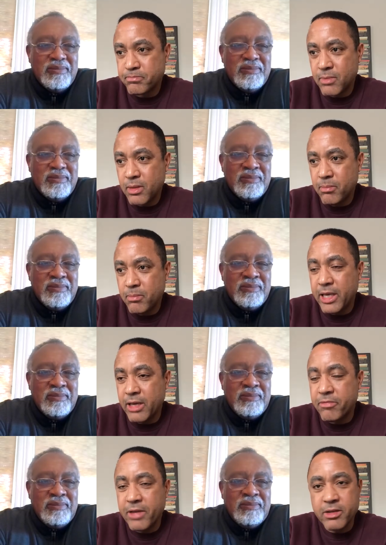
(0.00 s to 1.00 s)
Speaker 1: being
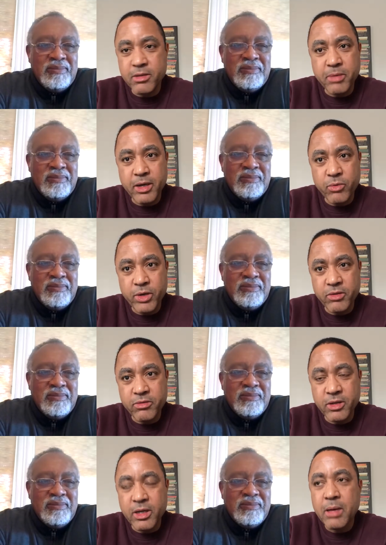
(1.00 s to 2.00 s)
affected by race,
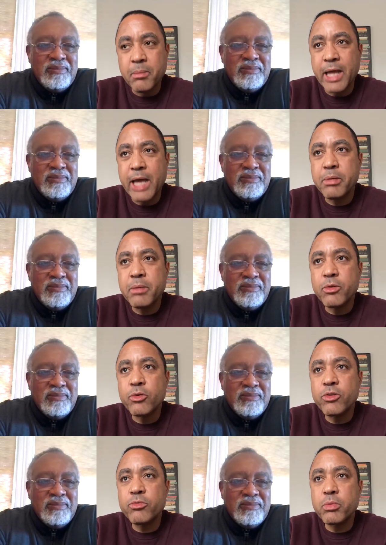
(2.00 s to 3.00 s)
that black people are
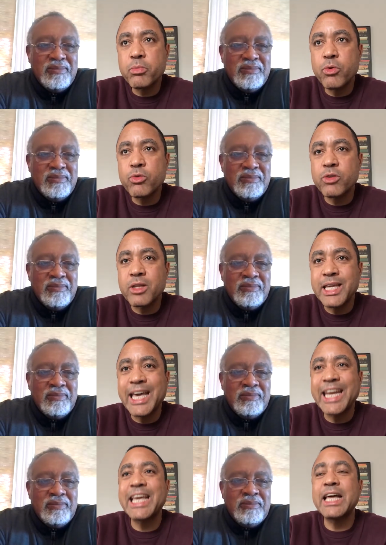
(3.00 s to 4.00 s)
disproportionately
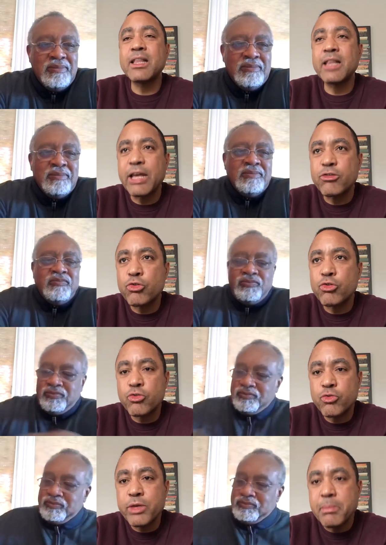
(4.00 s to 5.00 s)
getting lesser
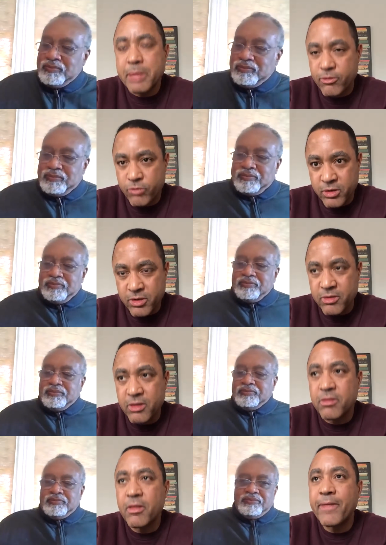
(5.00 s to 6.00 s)
treatment for the disease, and
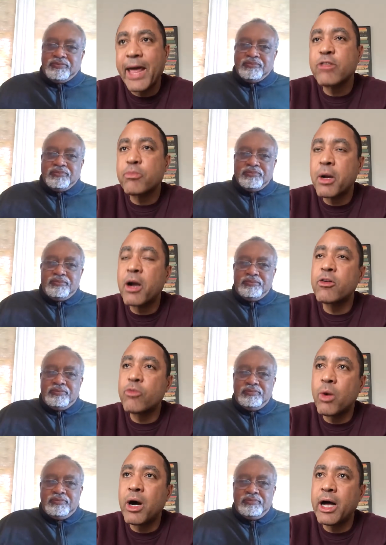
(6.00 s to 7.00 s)
that that's part of
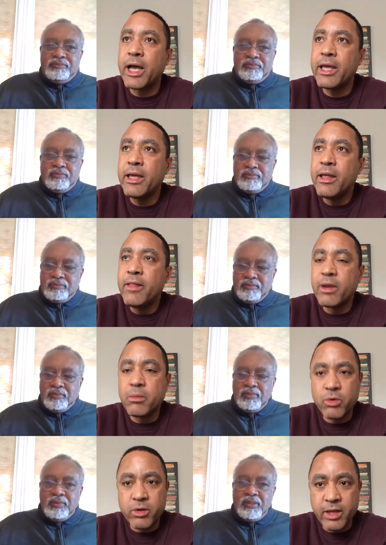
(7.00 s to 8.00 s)
why there are
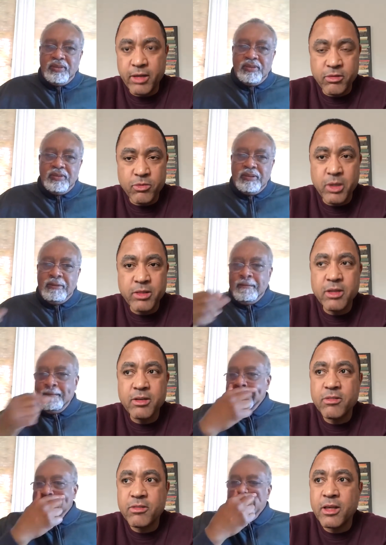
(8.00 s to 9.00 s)
more deaths. It's one thing to
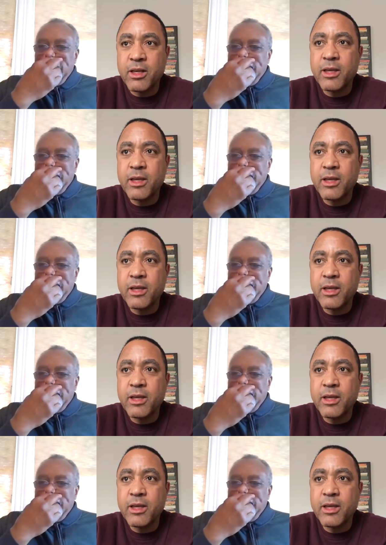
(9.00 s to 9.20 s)
say